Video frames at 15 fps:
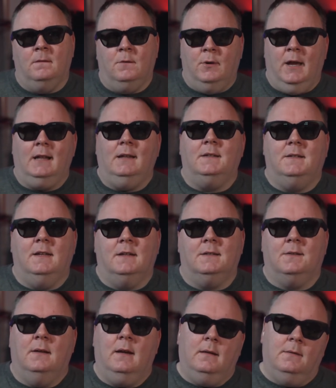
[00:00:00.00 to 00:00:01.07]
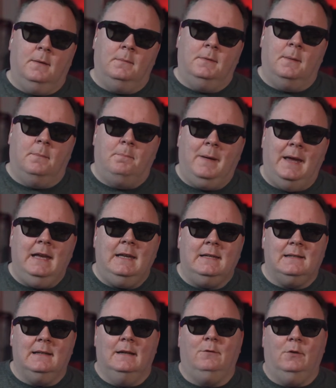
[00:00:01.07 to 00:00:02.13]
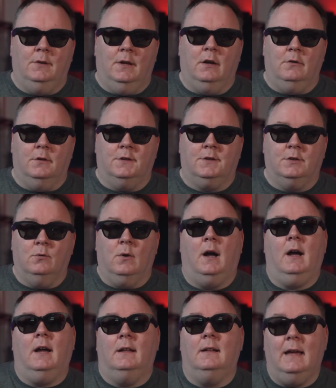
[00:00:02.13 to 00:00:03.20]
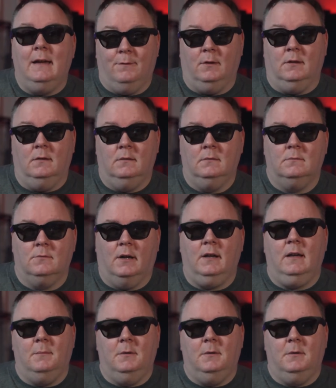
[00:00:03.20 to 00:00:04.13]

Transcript: the reality is that the, the base level now is so high level, right?